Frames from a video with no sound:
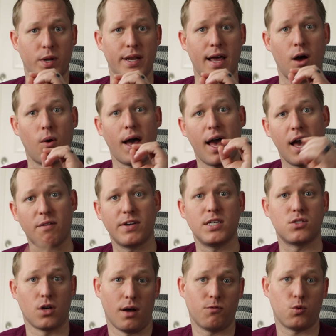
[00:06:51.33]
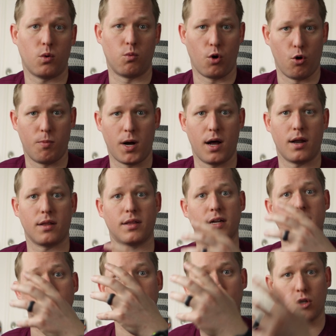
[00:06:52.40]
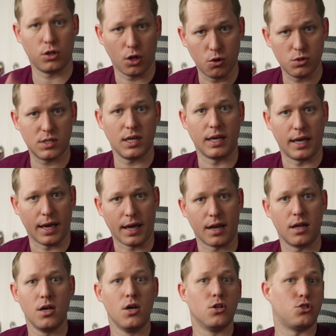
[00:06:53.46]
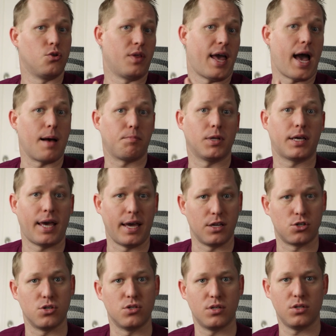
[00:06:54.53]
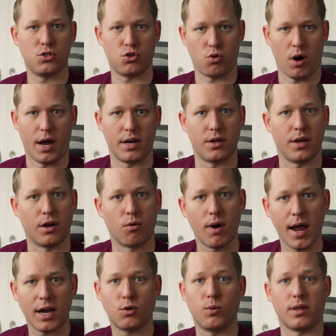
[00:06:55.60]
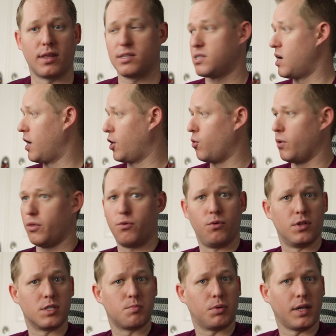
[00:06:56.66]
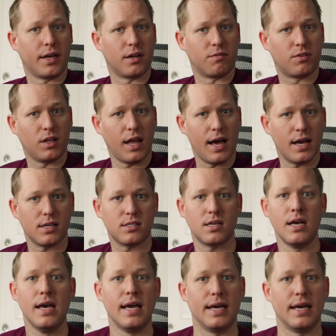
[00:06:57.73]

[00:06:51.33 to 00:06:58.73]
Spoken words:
We now have a software robot that is close again to the applications it's trying to interact with. It's not going through this plate of glass.